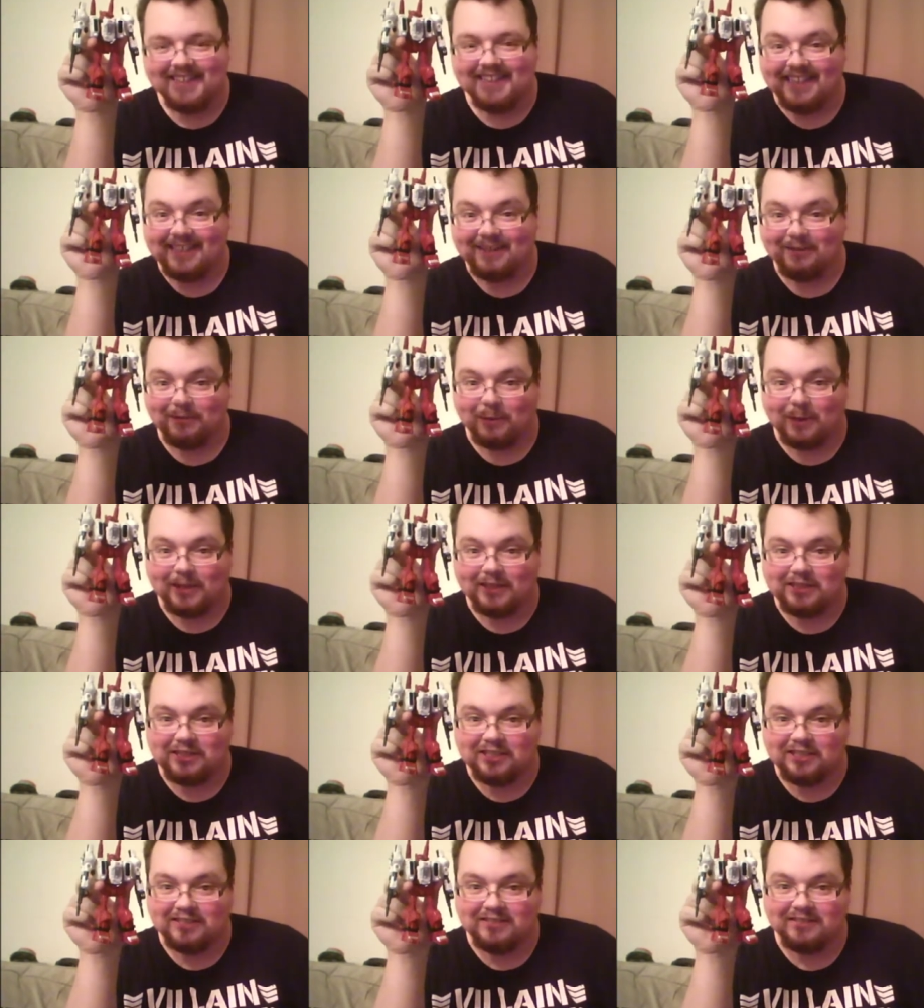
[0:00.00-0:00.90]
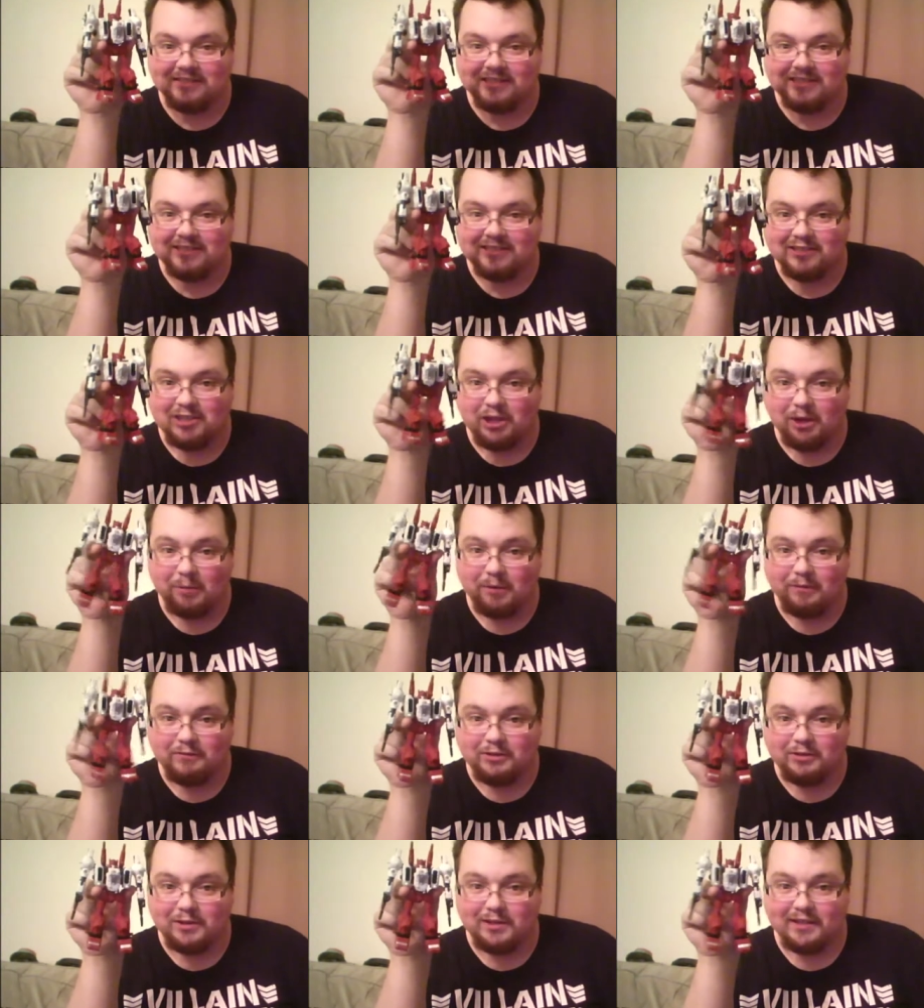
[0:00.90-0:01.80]
Thanks for watching. Hope you've
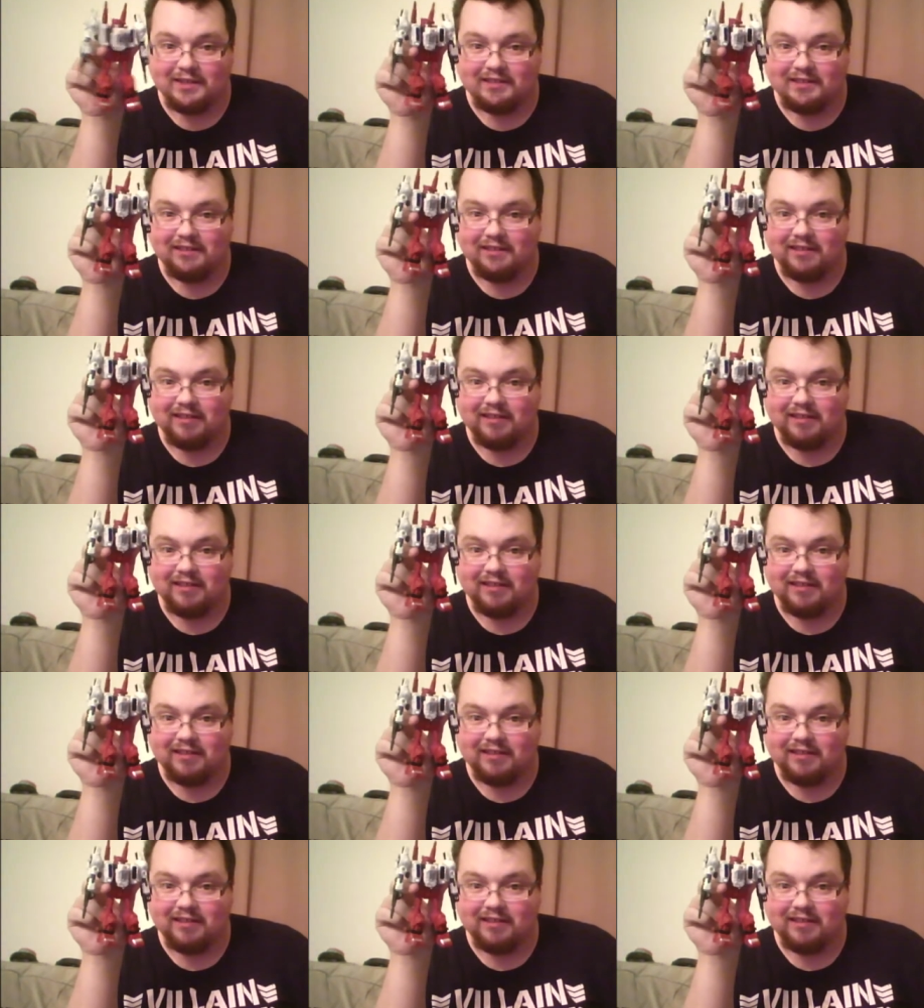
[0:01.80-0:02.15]
enjoyed.